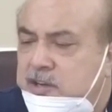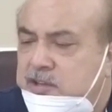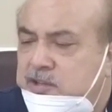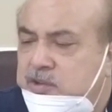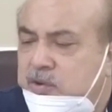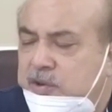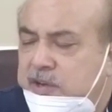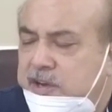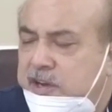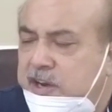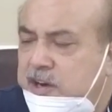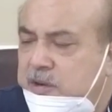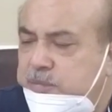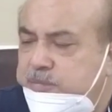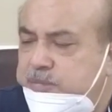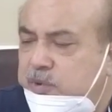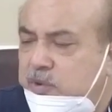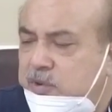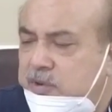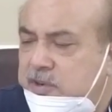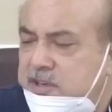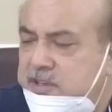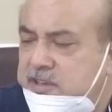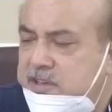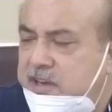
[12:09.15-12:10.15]
so
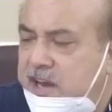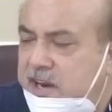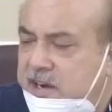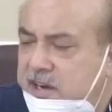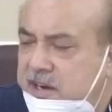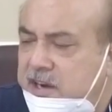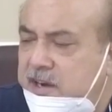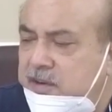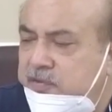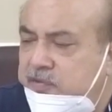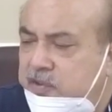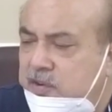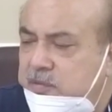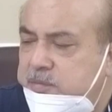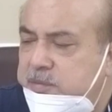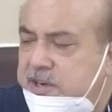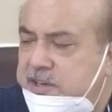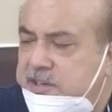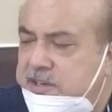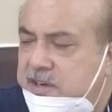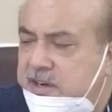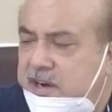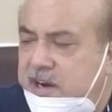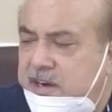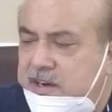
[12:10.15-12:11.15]
input is any
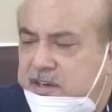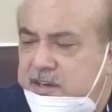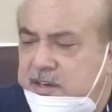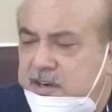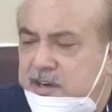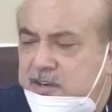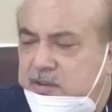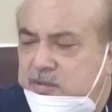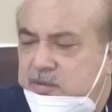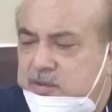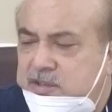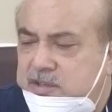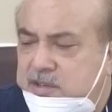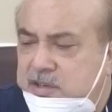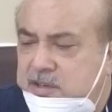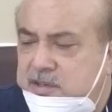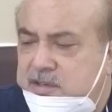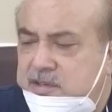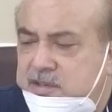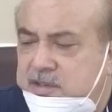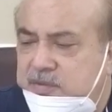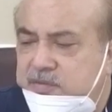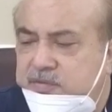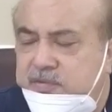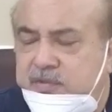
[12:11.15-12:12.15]
information added into
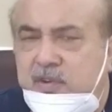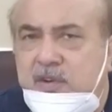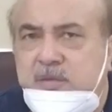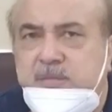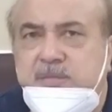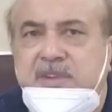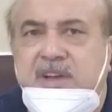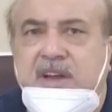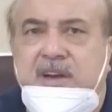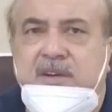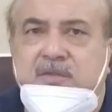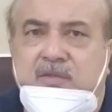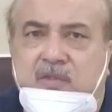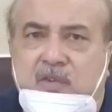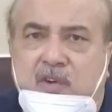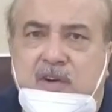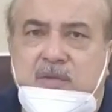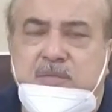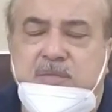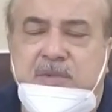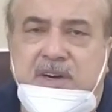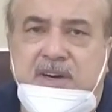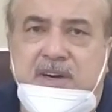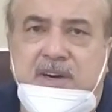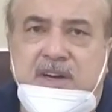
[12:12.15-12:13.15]
system from the
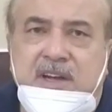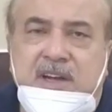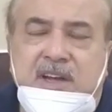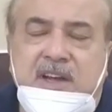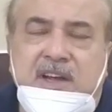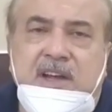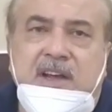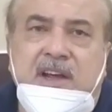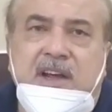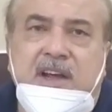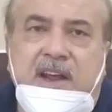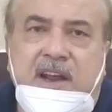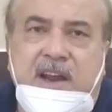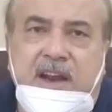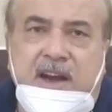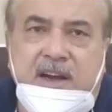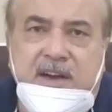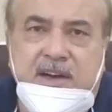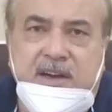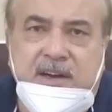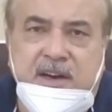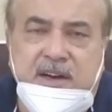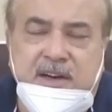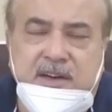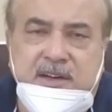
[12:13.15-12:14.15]
environment,
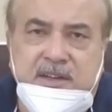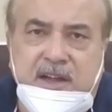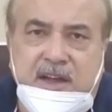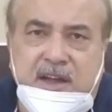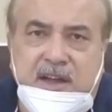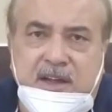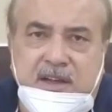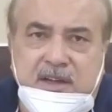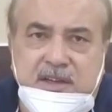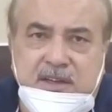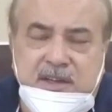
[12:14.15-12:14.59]
and in